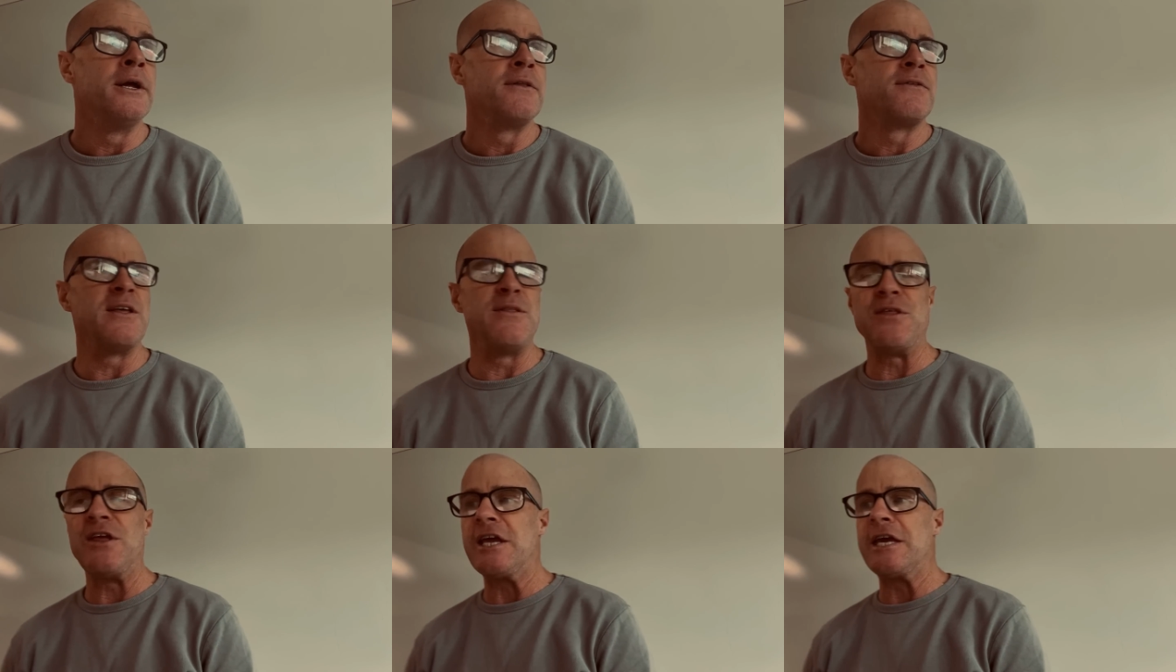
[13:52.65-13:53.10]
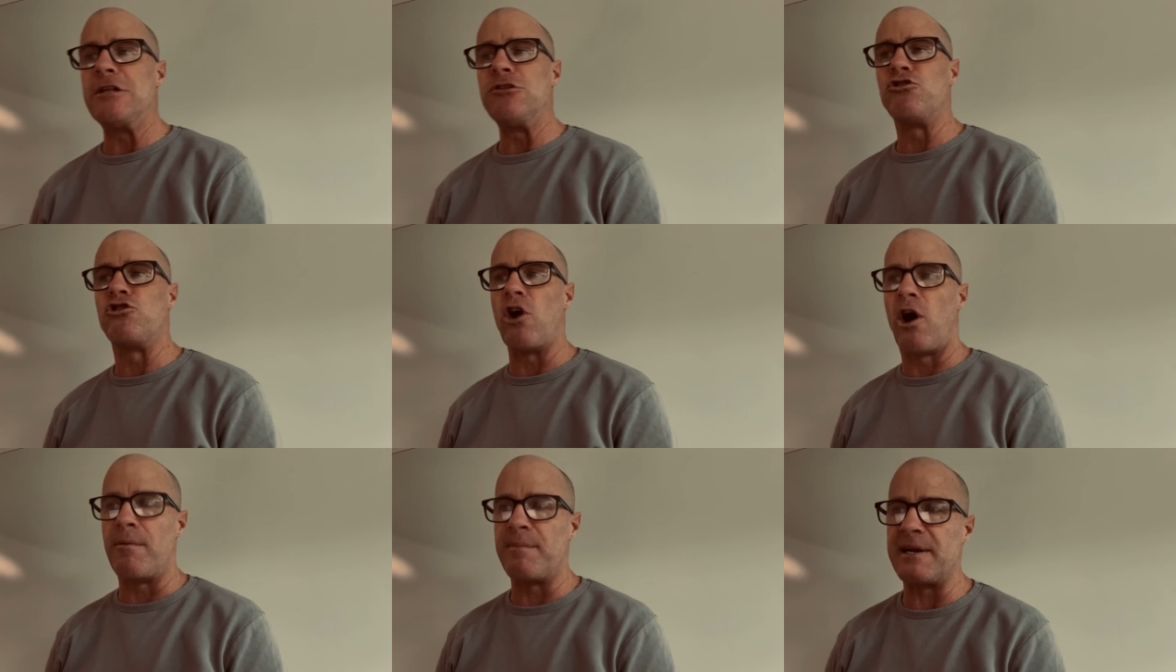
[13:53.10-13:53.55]
Didn't think he
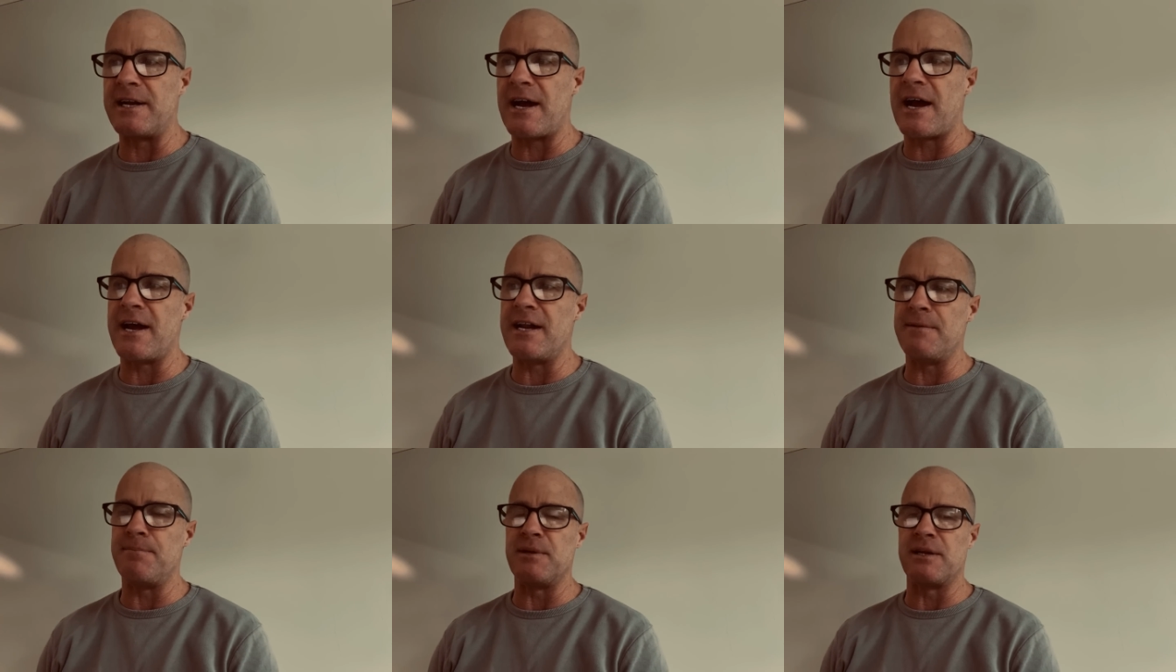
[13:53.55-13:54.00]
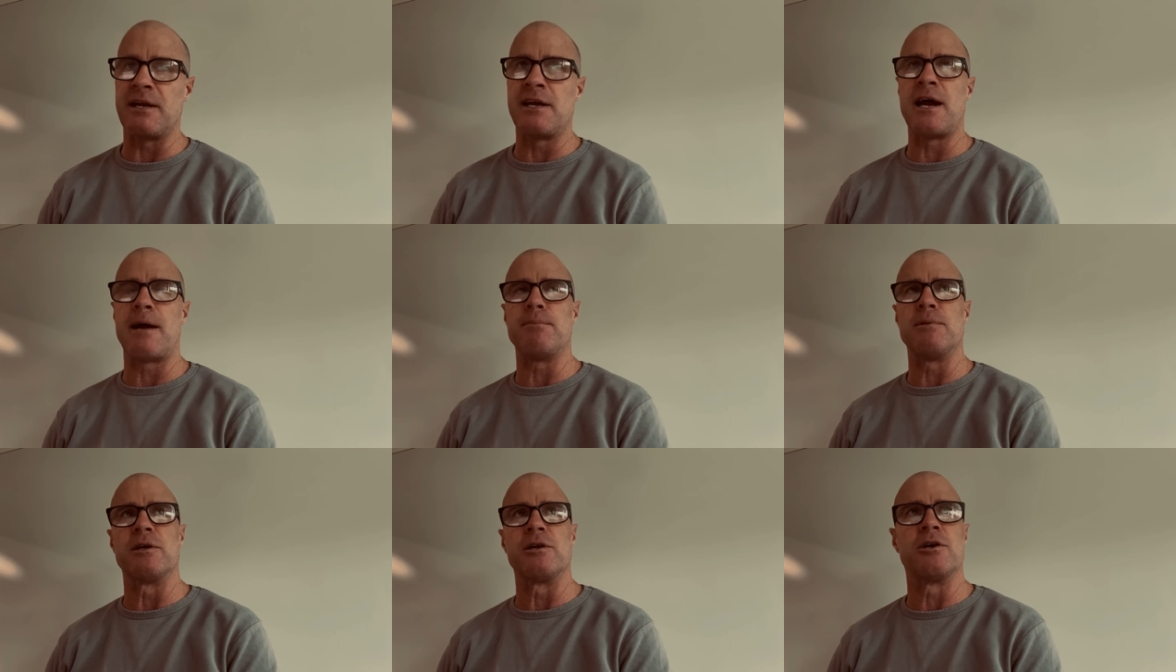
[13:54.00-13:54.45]
dominated, but a
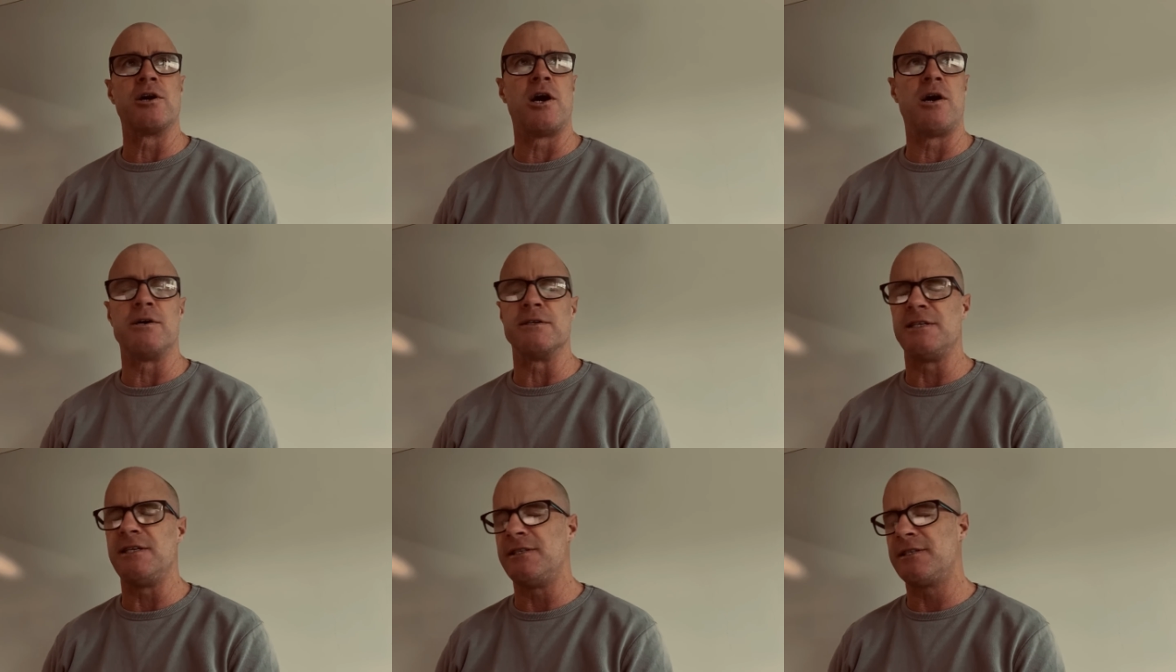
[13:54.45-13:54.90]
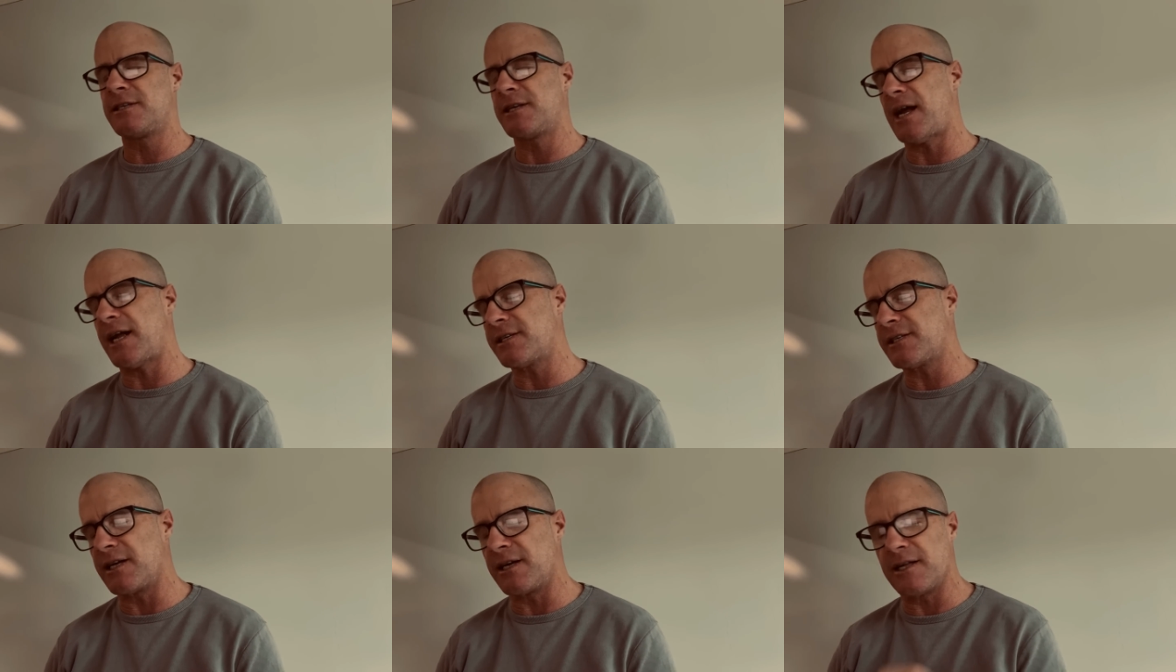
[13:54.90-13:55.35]
couple of goals. He's
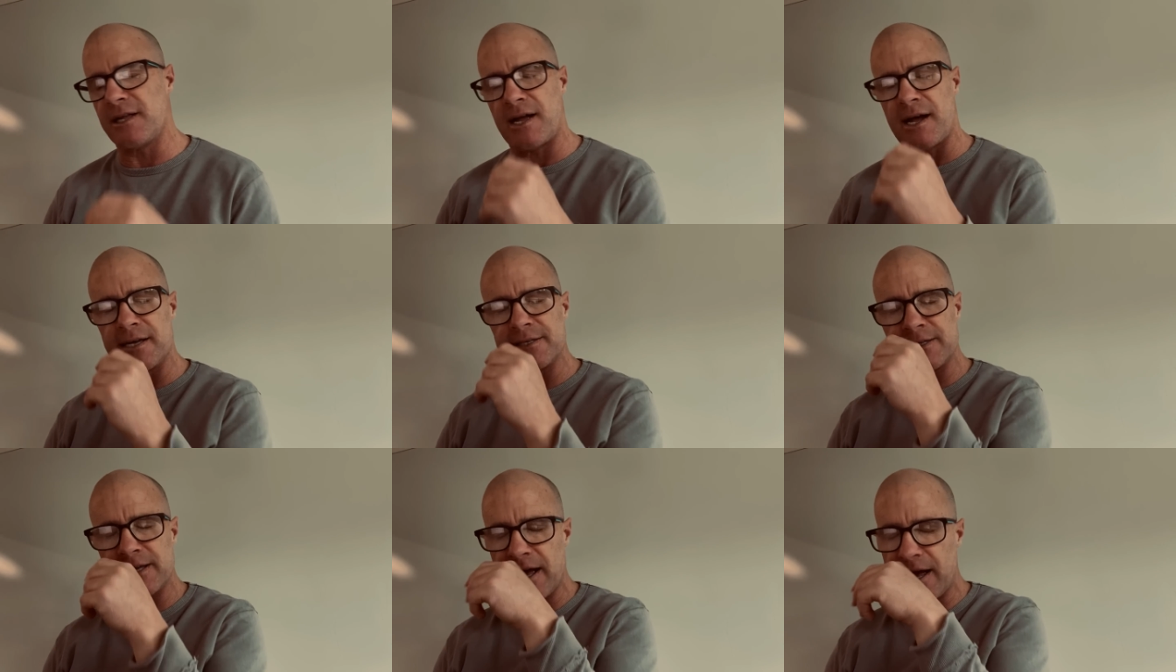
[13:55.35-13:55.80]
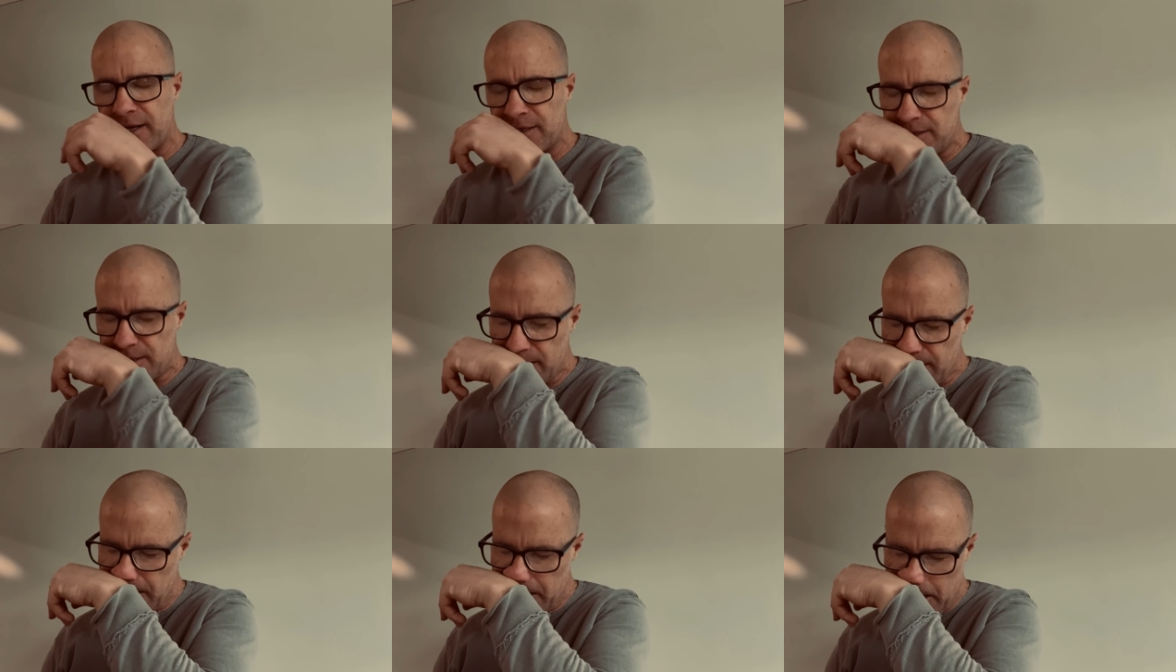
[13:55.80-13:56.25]
such a class
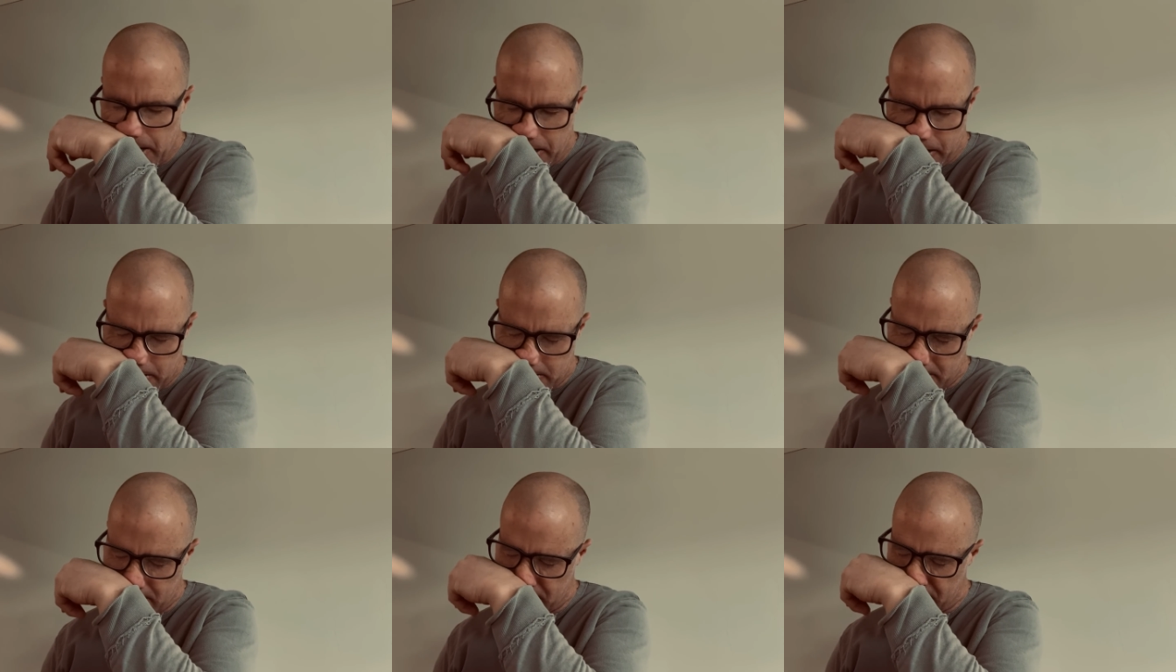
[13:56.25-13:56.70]
act. And